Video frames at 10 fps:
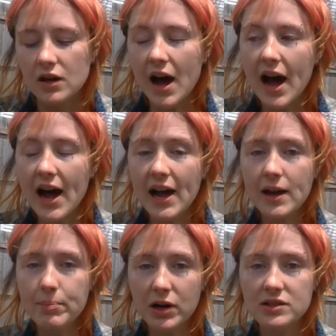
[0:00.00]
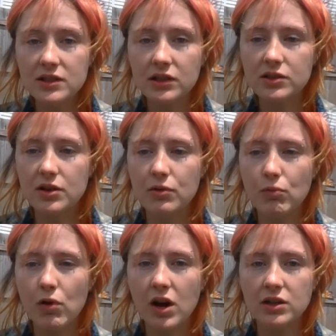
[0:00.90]
I personally don't
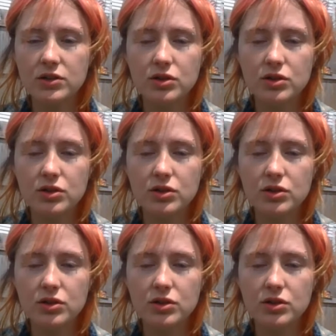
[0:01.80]
want